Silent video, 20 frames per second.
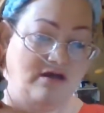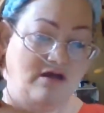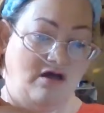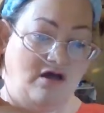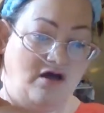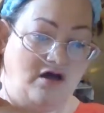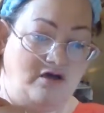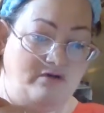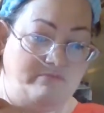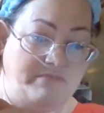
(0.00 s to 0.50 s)

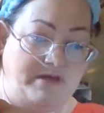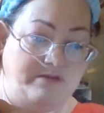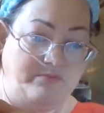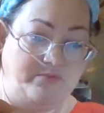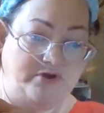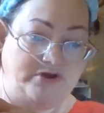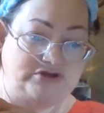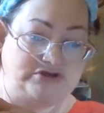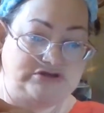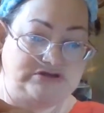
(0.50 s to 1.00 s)
All my
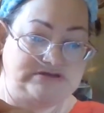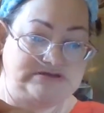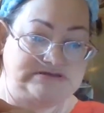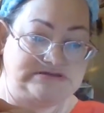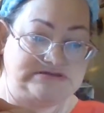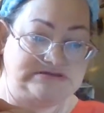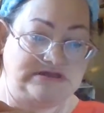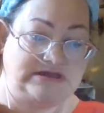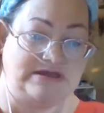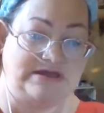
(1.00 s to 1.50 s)

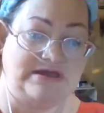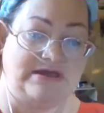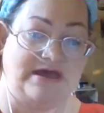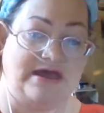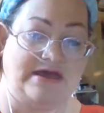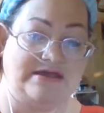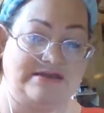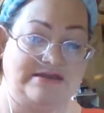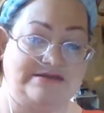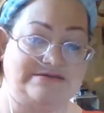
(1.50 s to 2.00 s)
brushes.
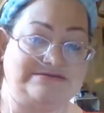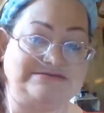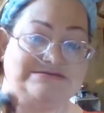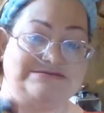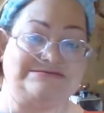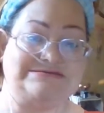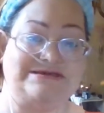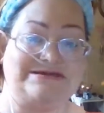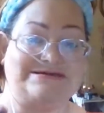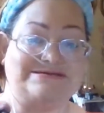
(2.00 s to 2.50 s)
And yes,
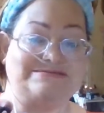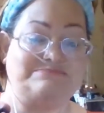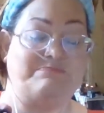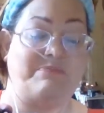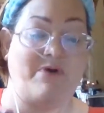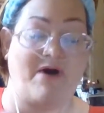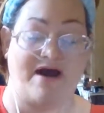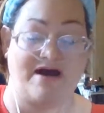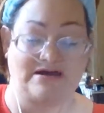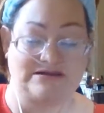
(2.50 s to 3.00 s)
this thing is
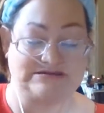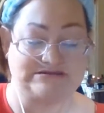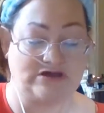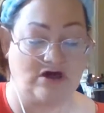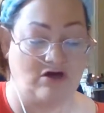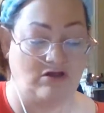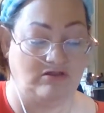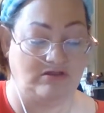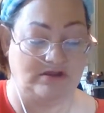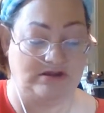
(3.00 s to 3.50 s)
packed
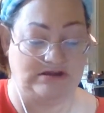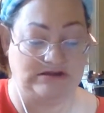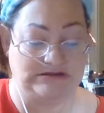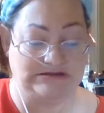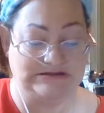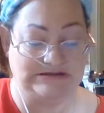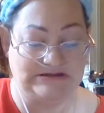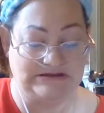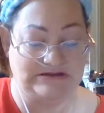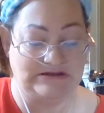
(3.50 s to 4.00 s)
solid.
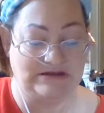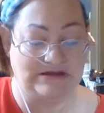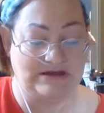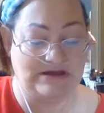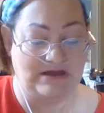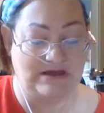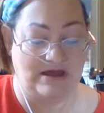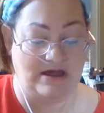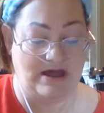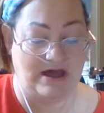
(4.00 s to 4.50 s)

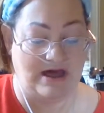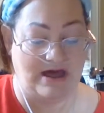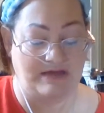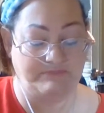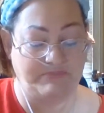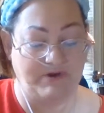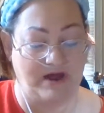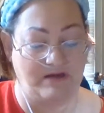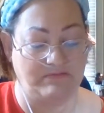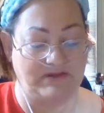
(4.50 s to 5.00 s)
I
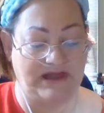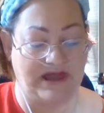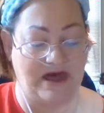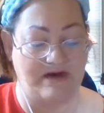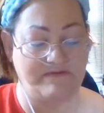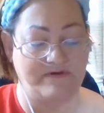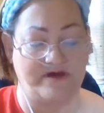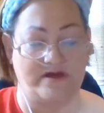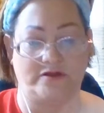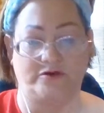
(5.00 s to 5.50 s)
probably have
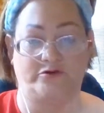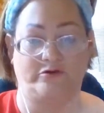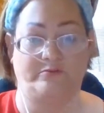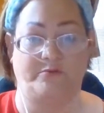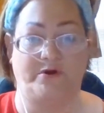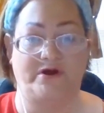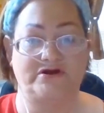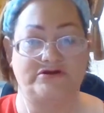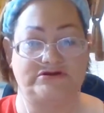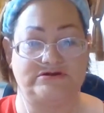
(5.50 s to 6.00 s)
100
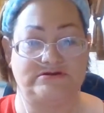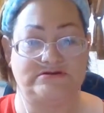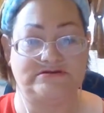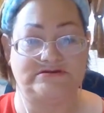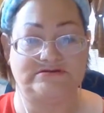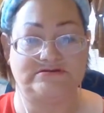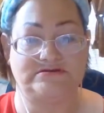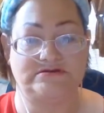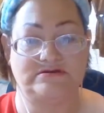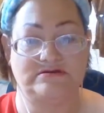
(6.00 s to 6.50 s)

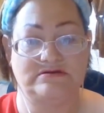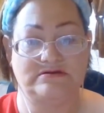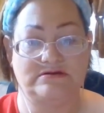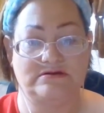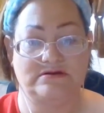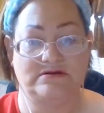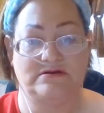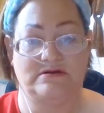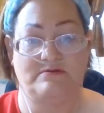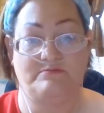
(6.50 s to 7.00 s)
brushes.
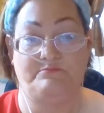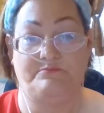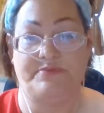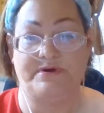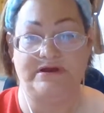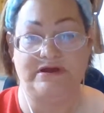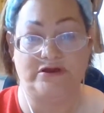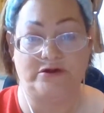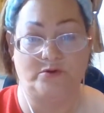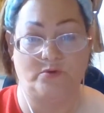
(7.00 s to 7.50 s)

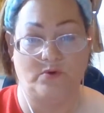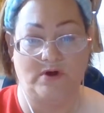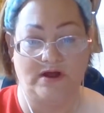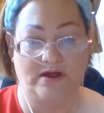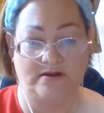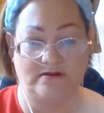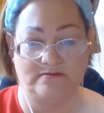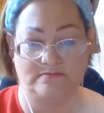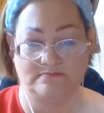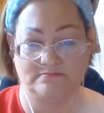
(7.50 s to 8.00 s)
But you know
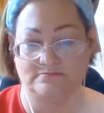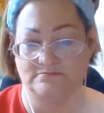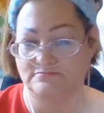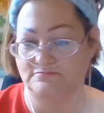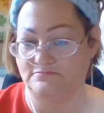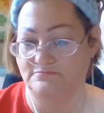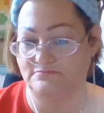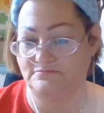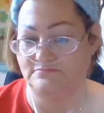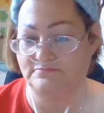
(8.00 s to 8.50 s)
what?
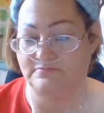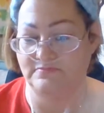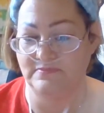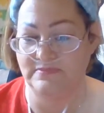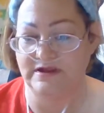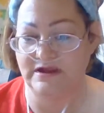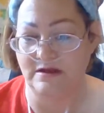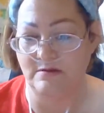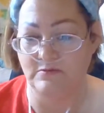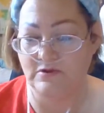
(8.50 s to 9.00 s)

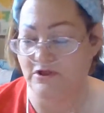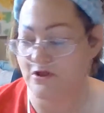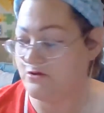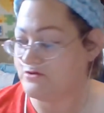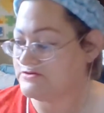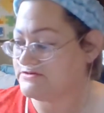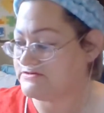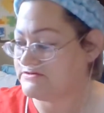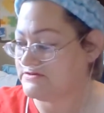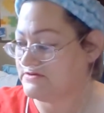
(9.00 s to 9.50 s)
Come
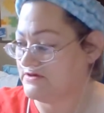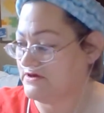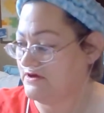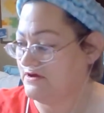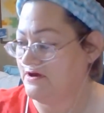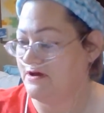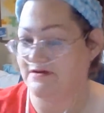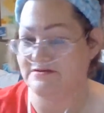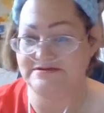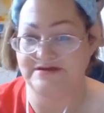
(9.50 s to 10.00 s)
close.
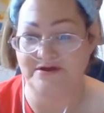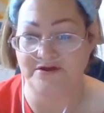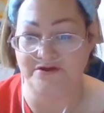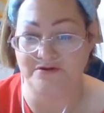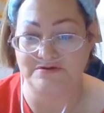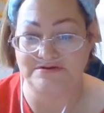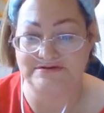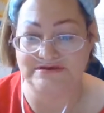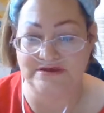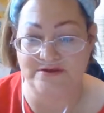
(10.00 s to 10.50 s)
I'll tell you
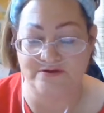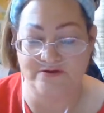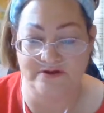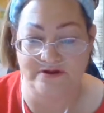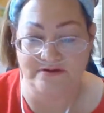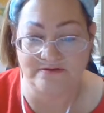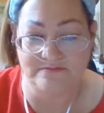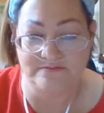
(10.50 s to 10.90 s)
a secret.